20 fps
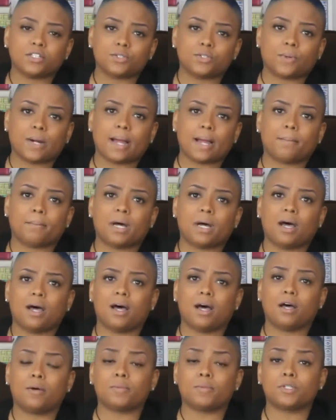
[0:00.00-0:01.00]
to our
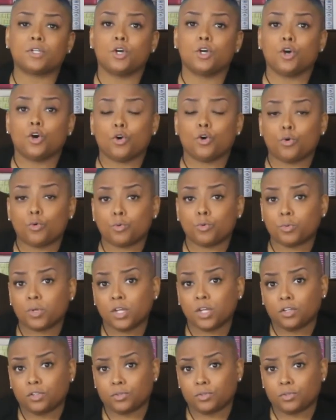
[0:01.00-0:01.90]
moms who,